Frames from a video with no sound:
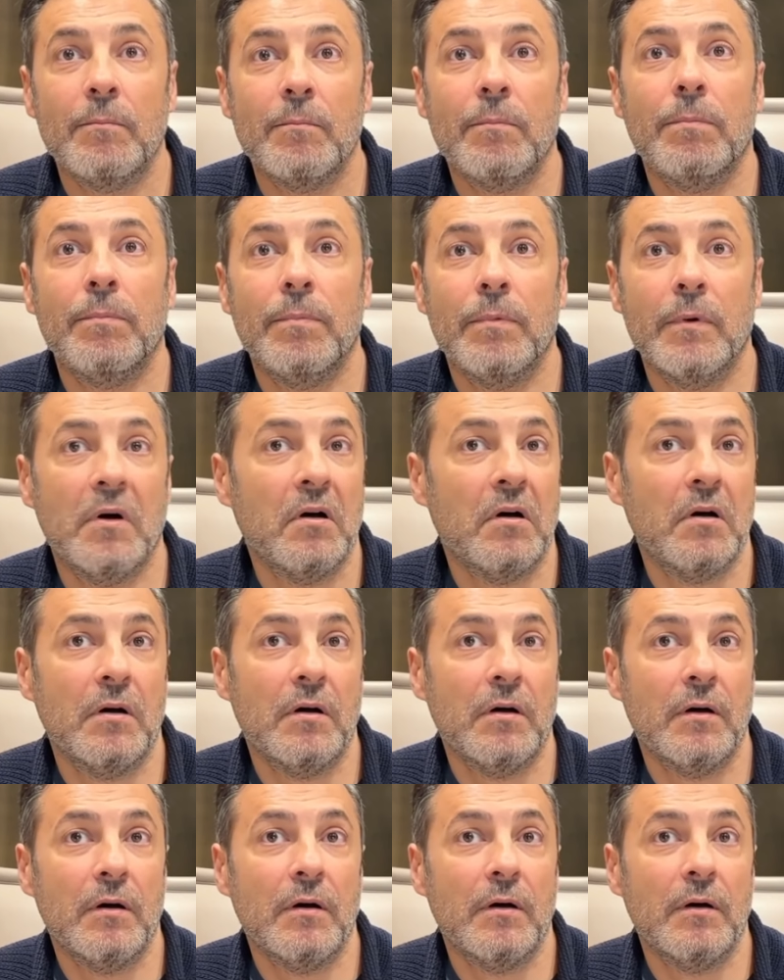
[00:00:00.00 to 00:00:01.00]

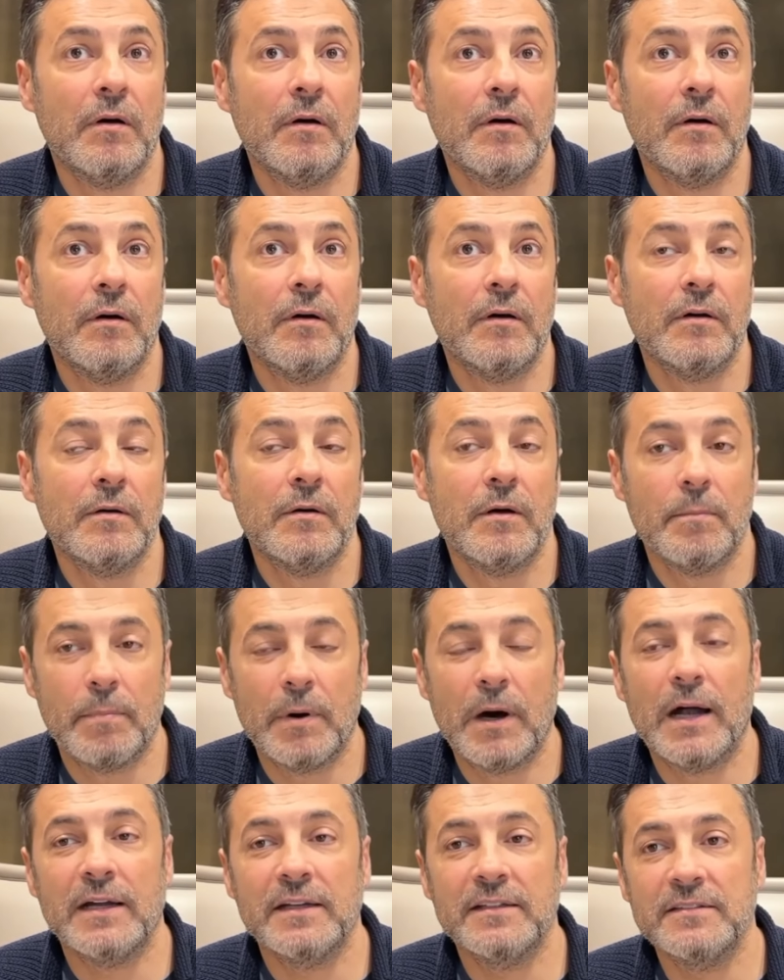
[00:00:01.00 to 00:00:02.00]
uh, uh,
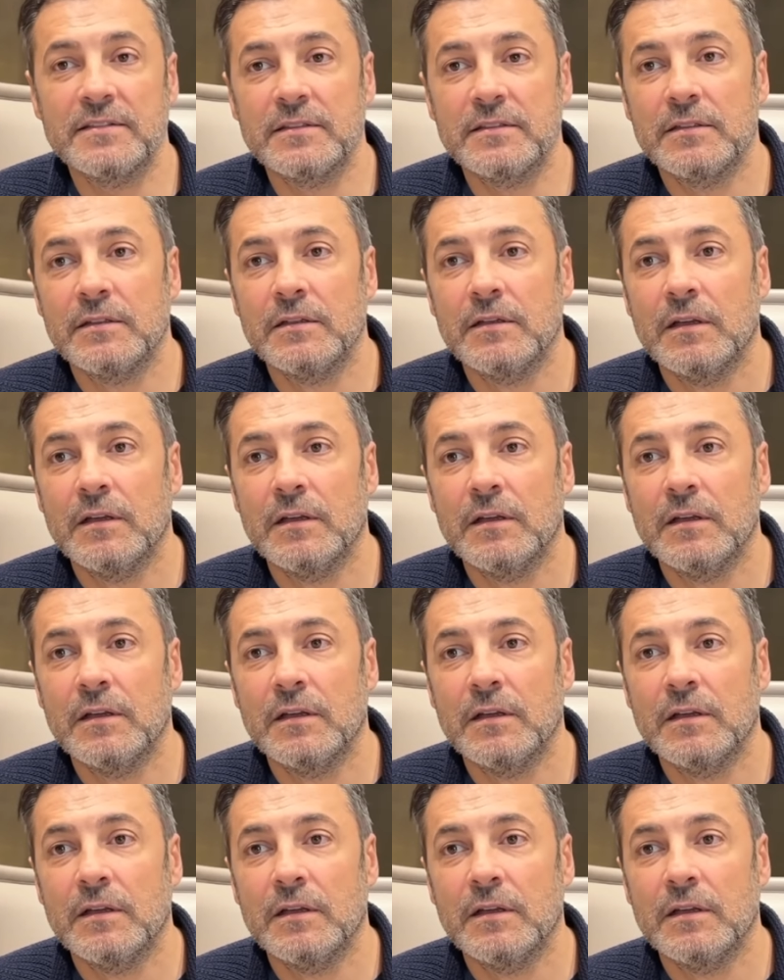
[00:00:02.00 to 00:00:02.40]
parts